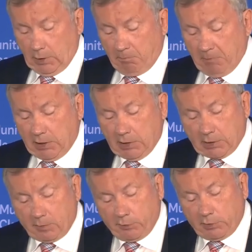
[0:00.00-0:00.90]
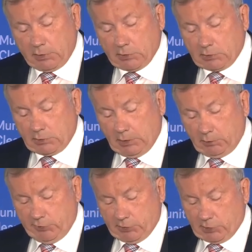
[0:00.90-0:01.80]
Many companies
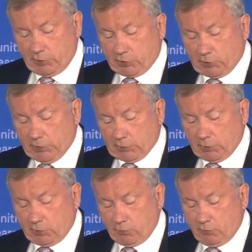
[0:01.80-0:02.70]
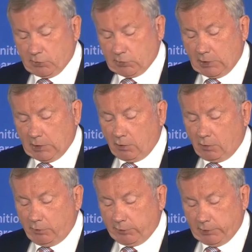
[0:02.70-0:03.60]
and research institutes are
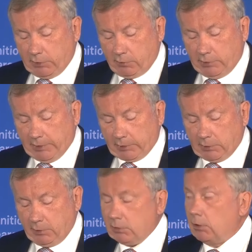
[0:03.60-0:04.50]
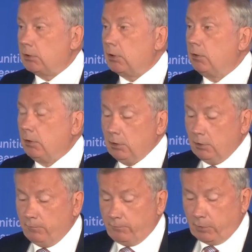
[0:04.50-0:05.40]
already collecting data
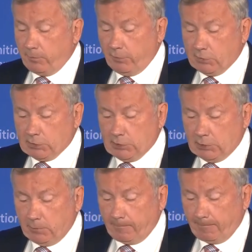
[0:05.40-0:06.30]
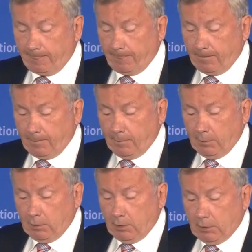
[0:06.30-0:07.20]
from the sea.
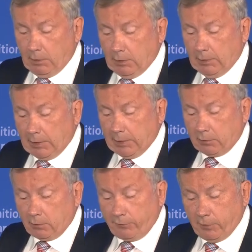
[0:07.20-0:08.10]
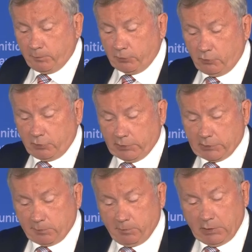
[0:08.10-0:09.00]
In light of the
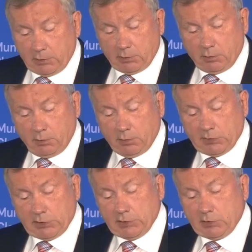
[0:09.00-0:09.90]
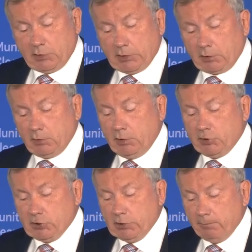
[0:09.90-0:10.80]
progress made on sensor
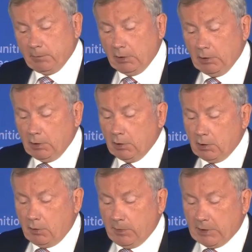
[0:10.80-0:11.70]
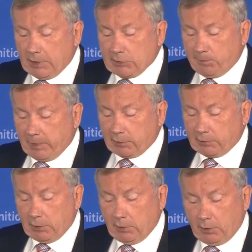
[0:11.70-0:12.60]
technology, we are
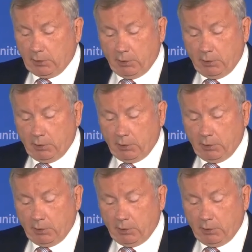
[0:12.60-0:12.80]
expecting